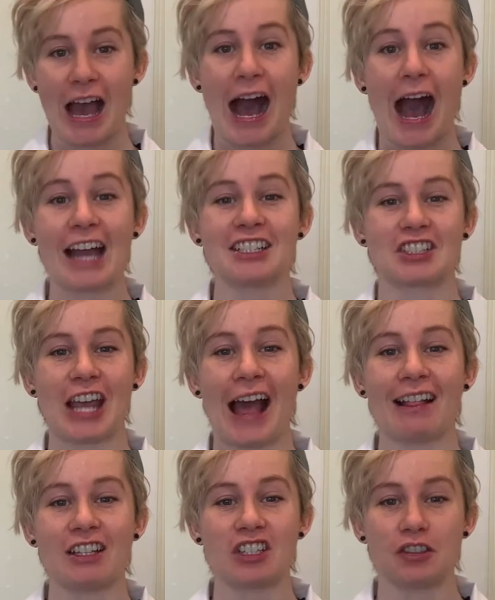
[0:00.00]
I
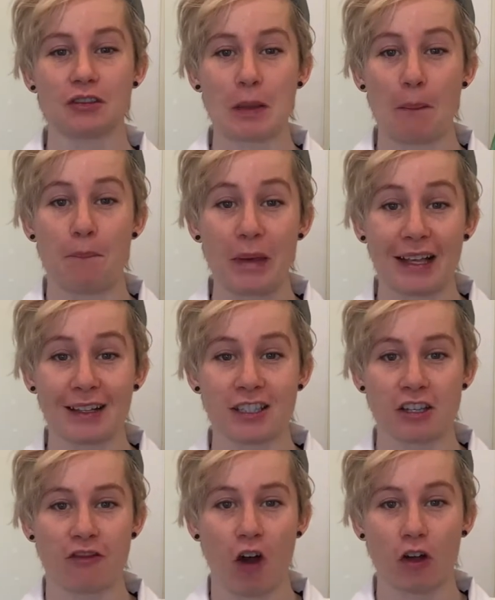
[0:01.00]
challenge you to build
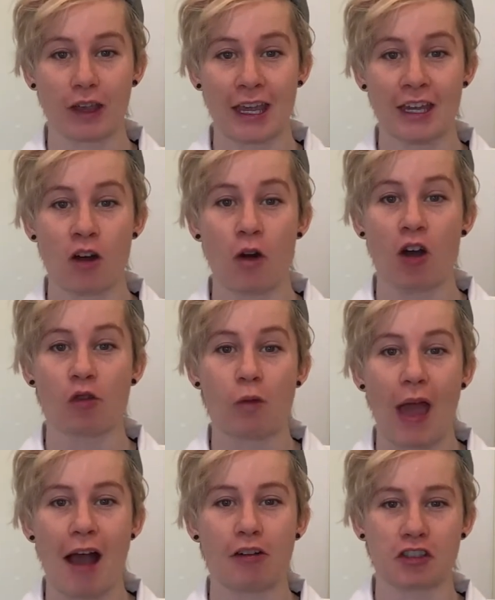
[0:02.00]
a volcano
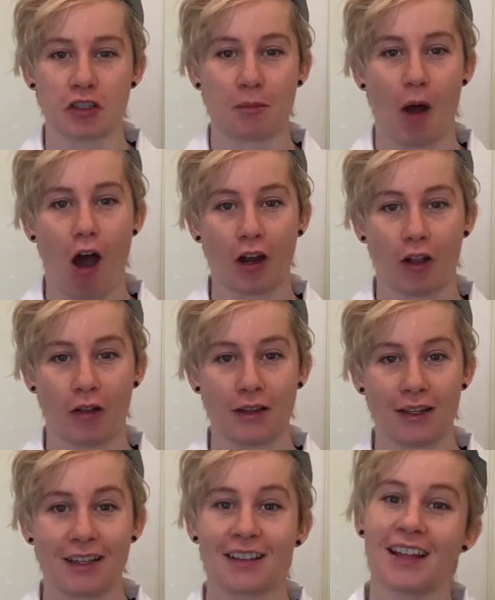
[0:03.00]
around your bottle.
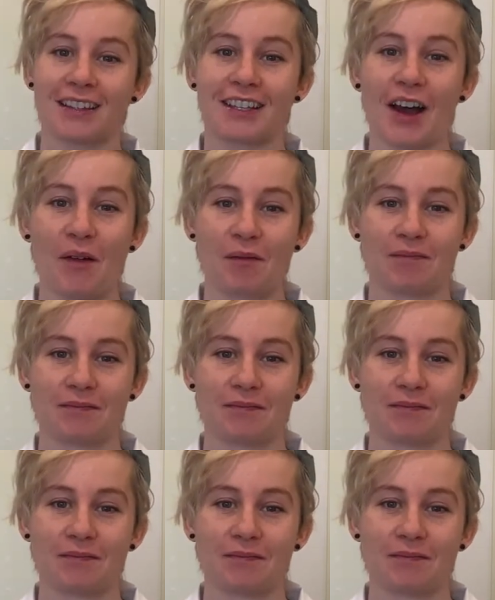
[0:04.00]
Let's go!